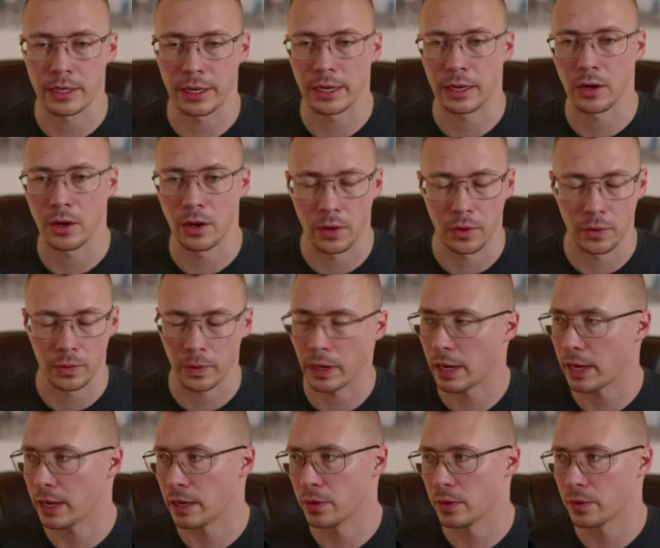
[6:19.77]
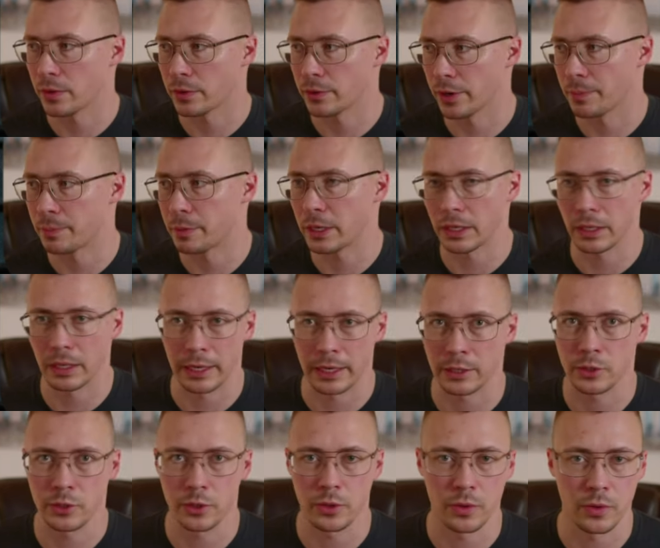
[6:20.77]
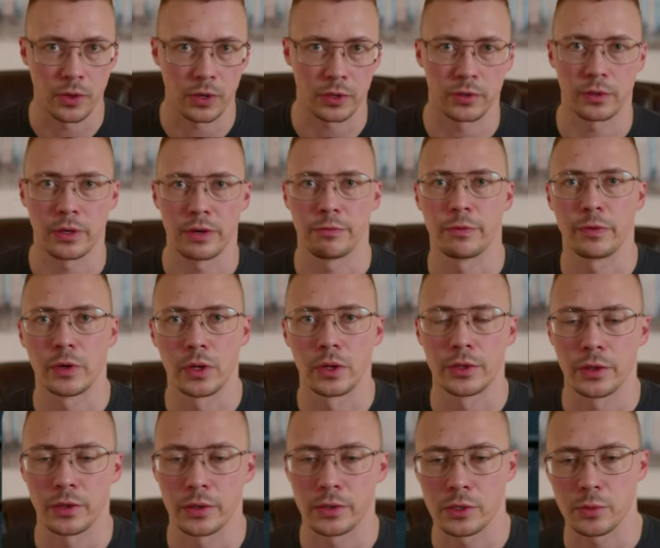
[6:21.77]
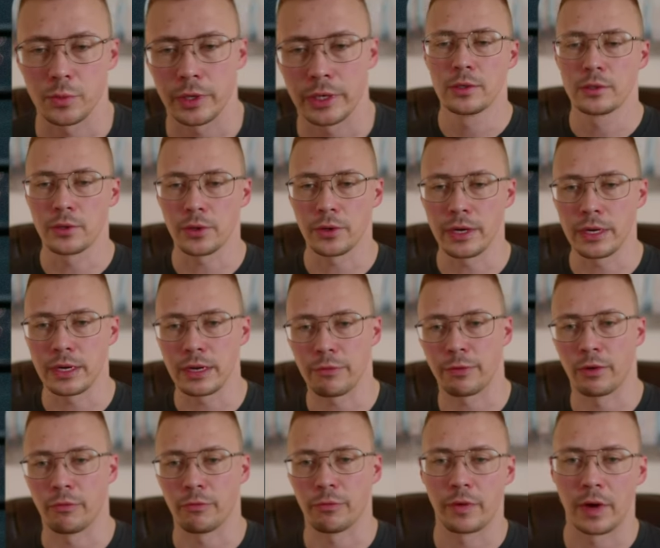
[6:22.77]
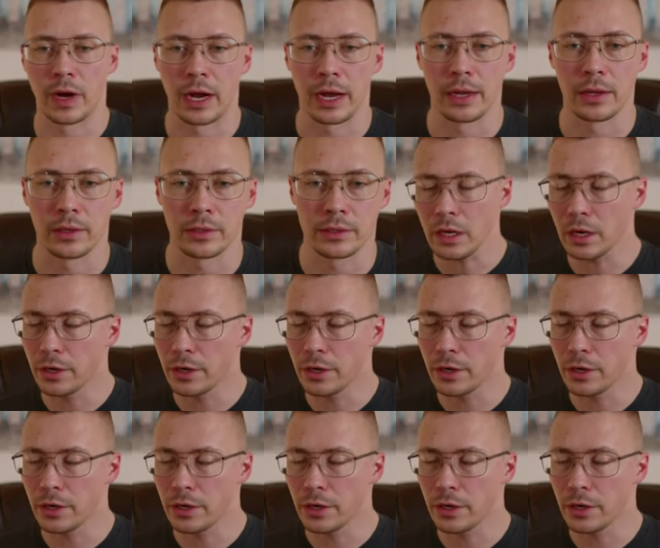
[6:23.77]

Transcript: Like, oh, okay, you're encrypting like two or three folders with thirty different files.